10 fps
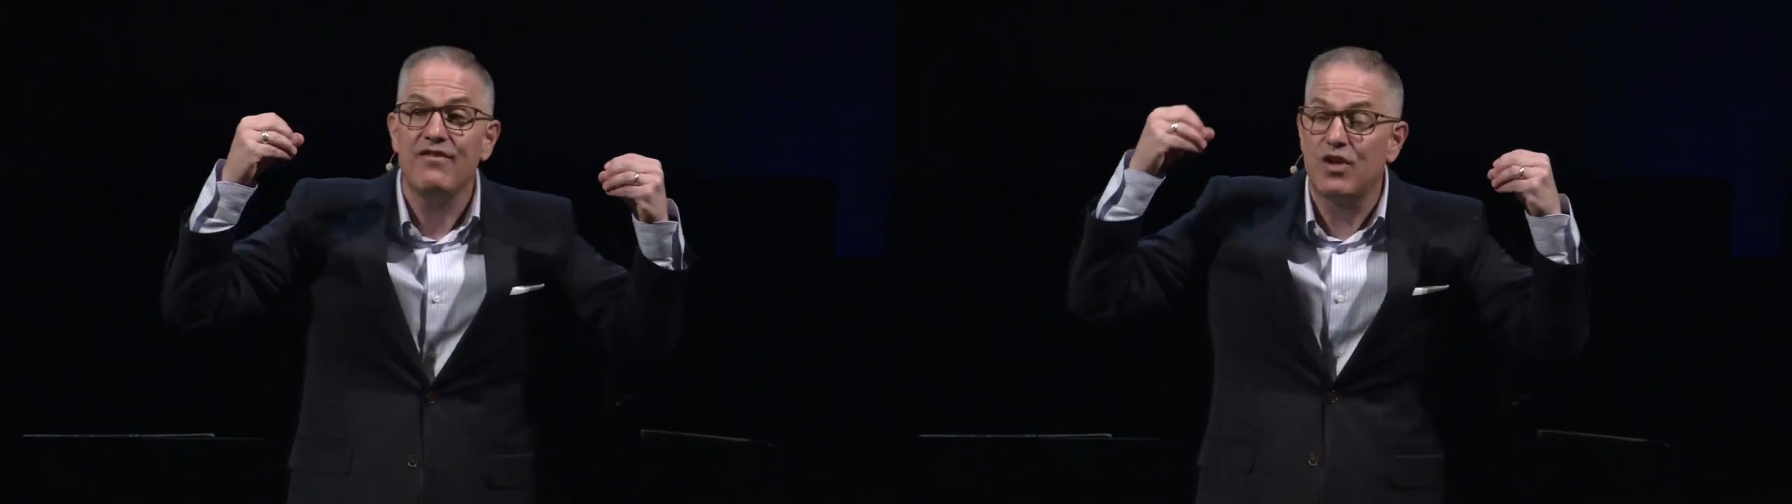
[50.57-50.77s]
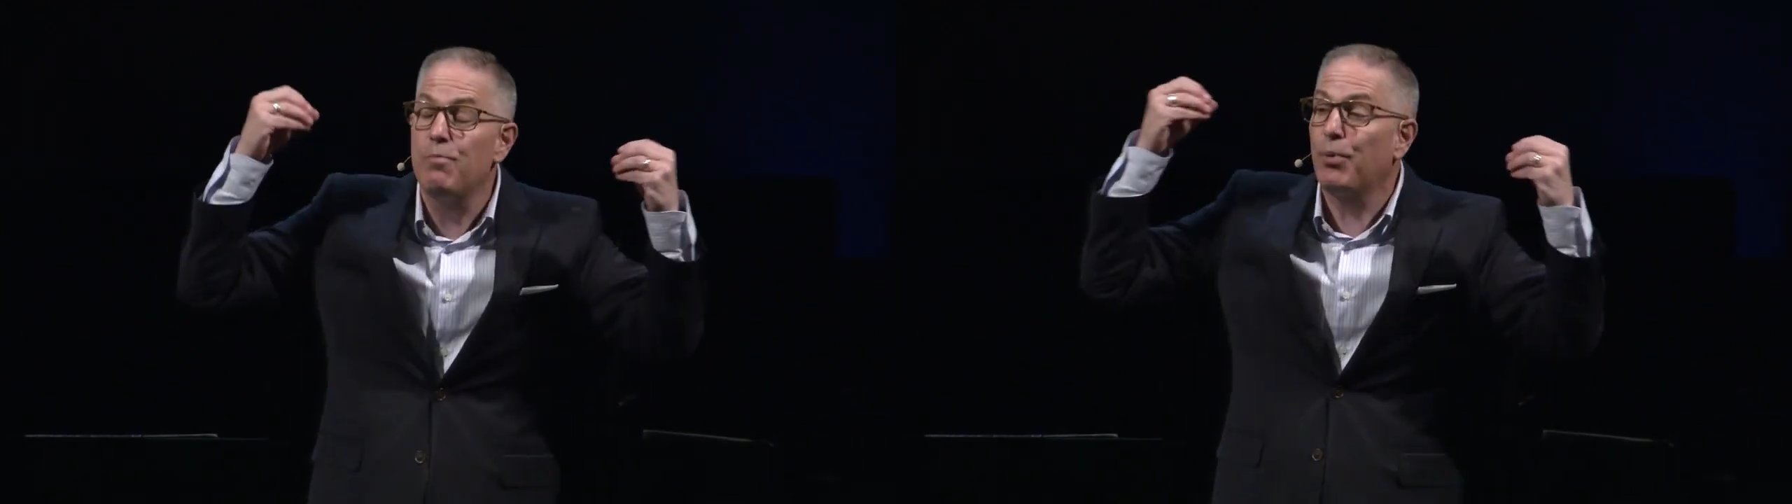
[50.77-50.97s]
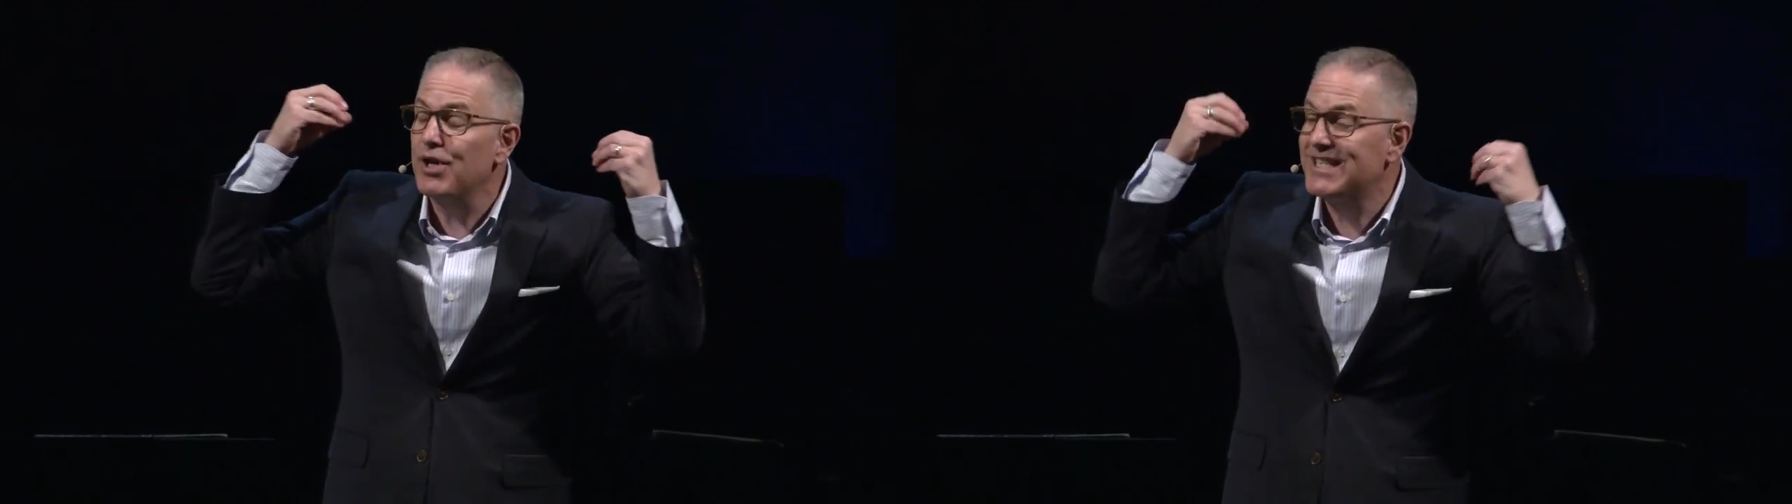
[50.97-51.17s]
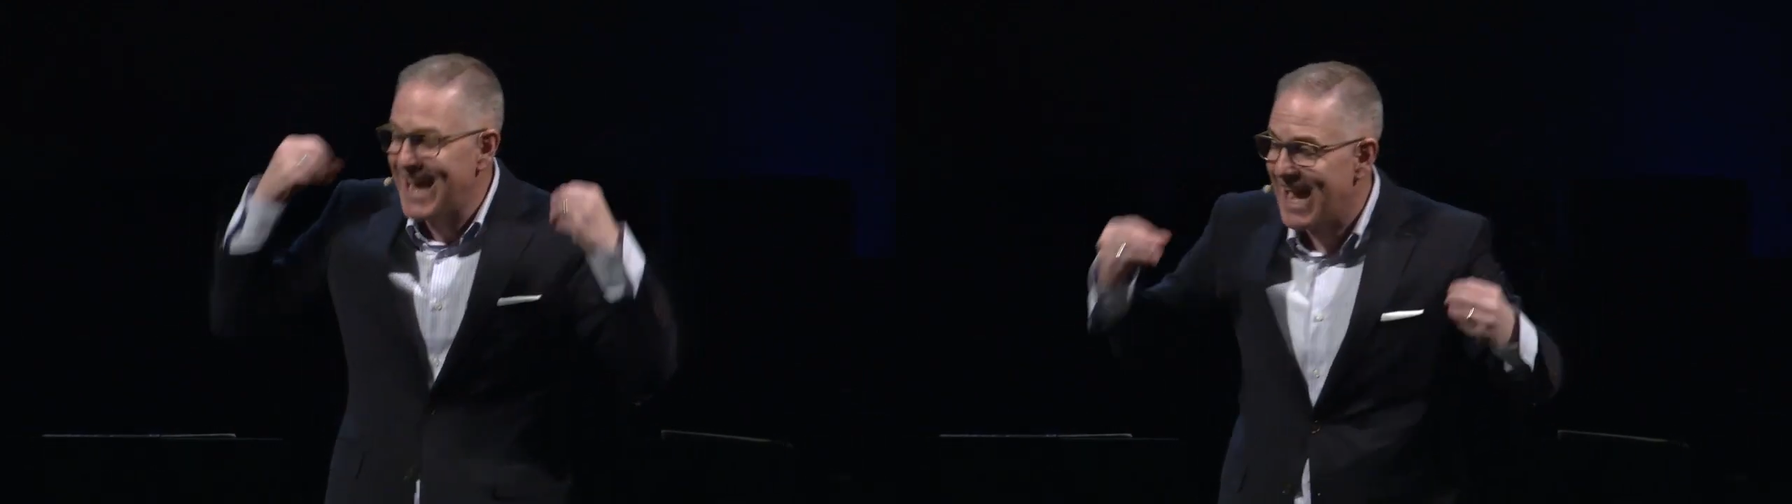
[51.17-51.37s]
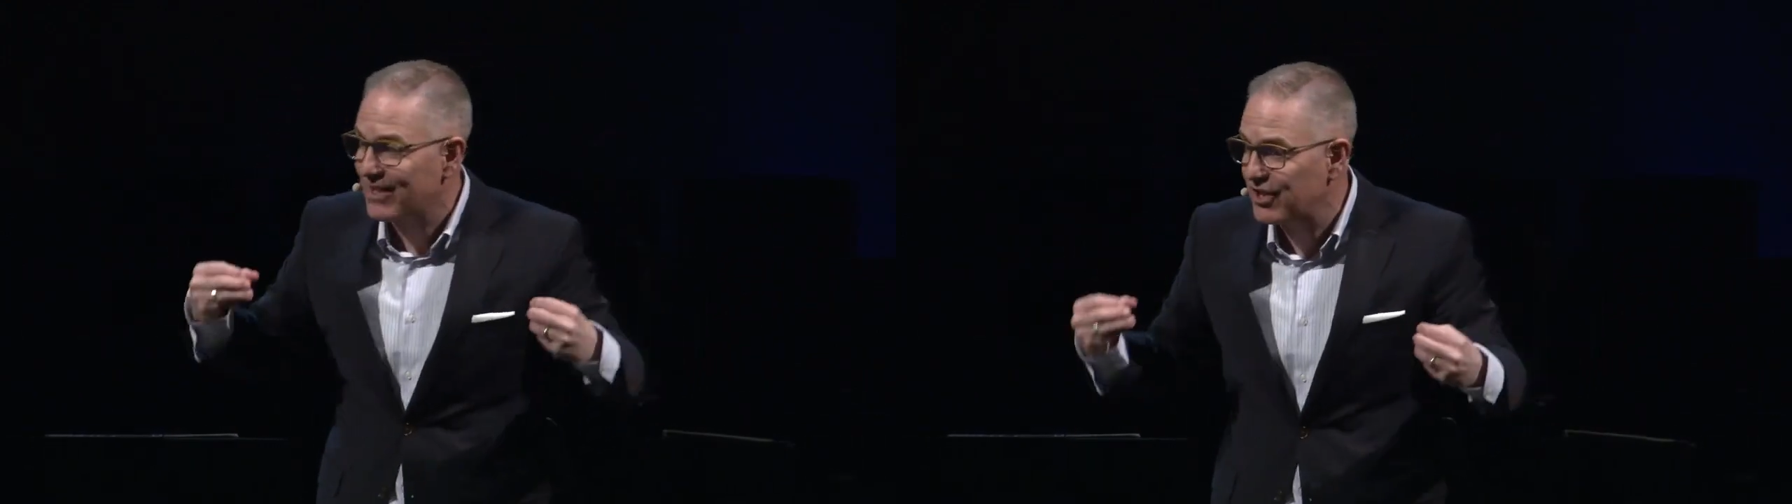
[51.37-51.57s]
to
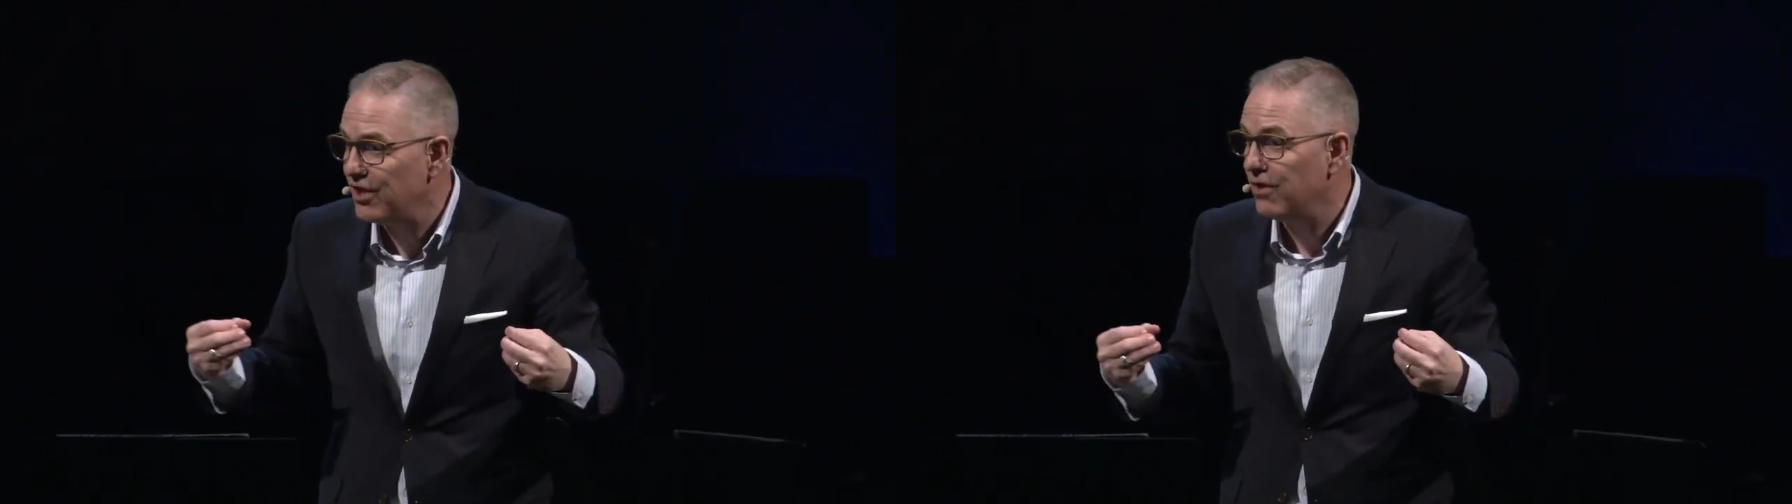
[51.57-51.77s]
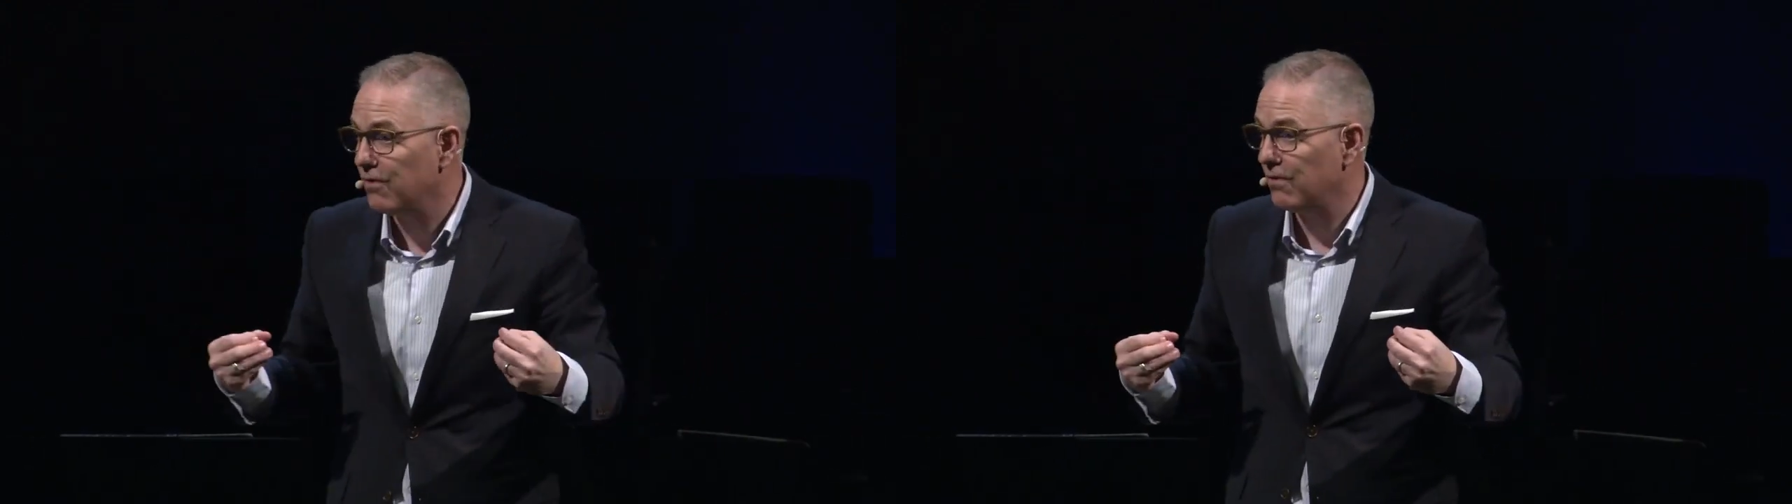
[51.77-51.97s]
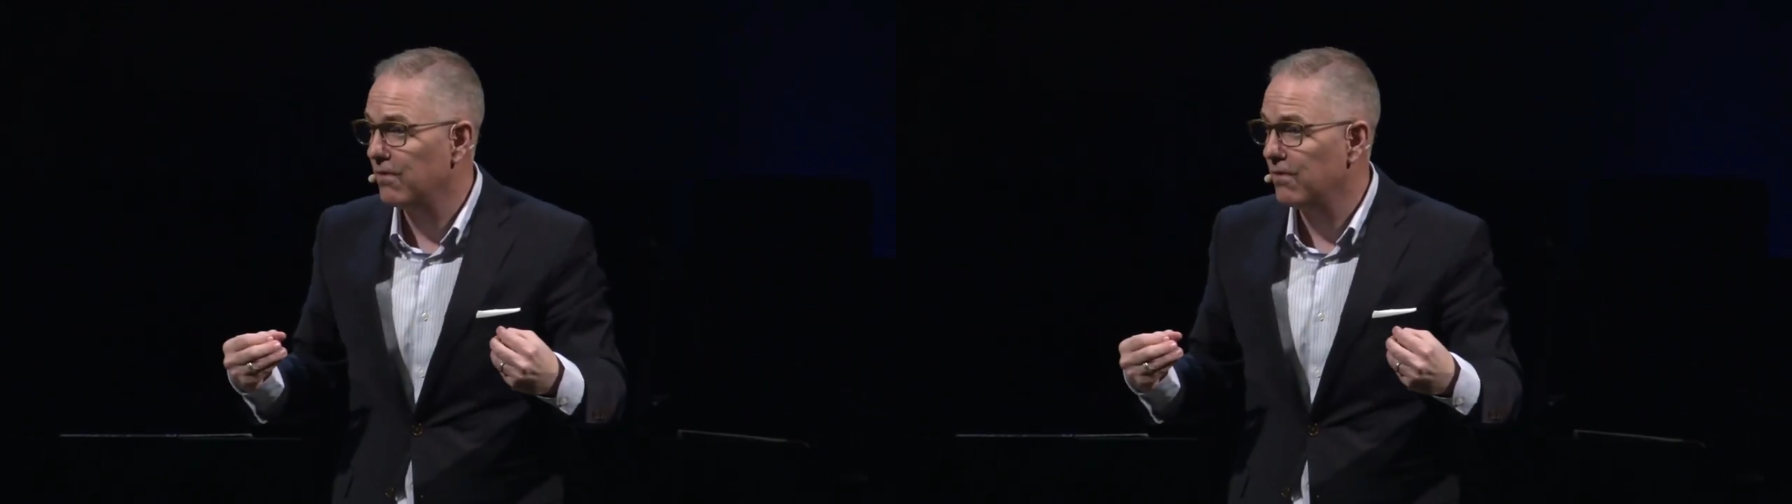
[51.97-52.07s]
protect you.